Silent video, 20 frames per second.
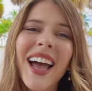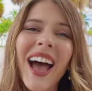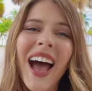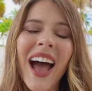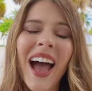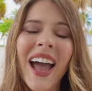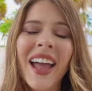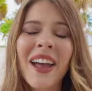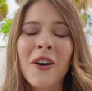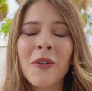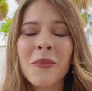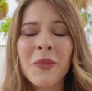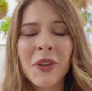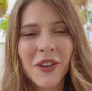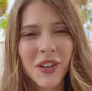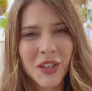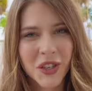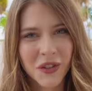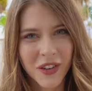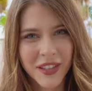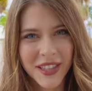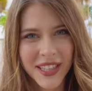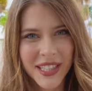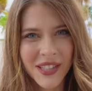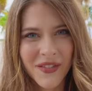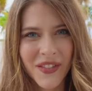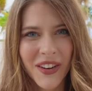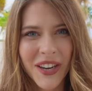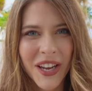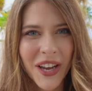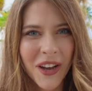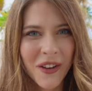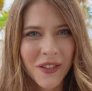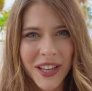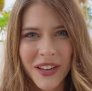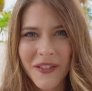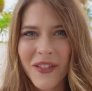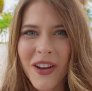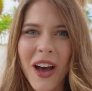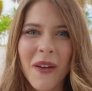I hope you enjoyed this video.
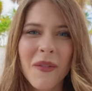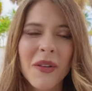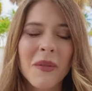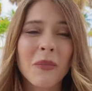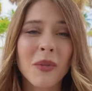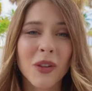Leave a comment